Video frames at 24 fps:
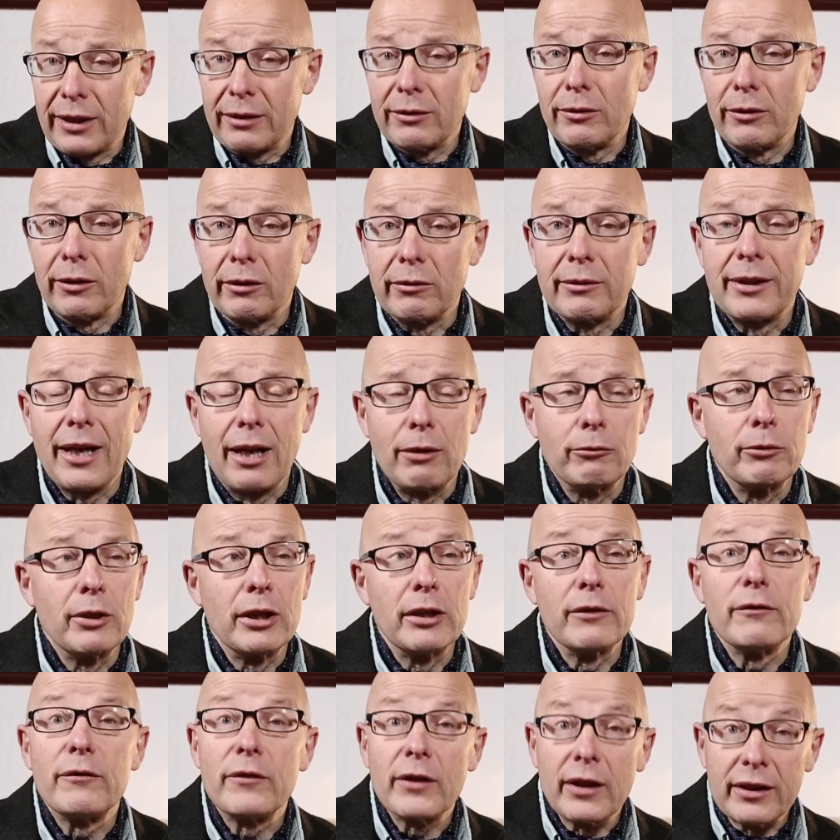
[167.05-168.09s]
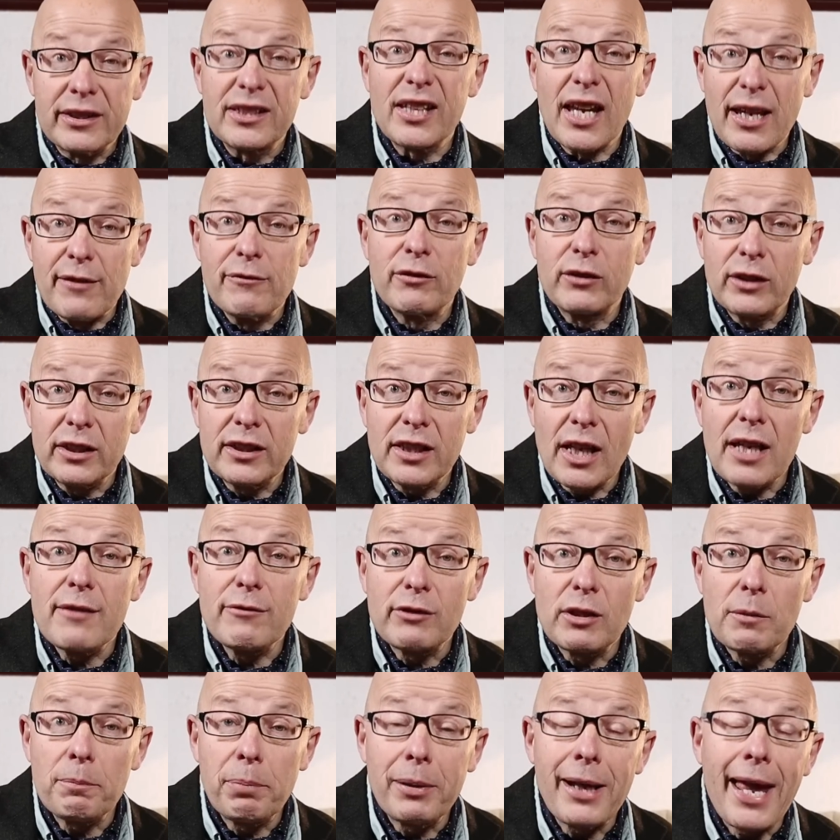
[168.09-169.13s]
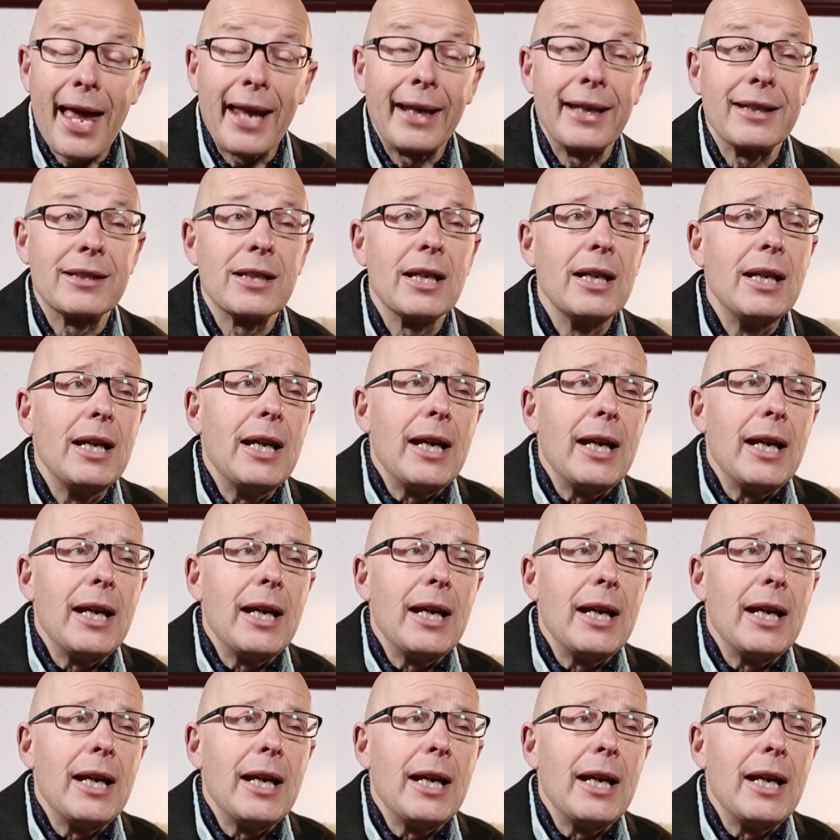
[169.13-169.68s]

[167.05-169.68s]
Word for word: you know, get rid of, saves, saves the planet.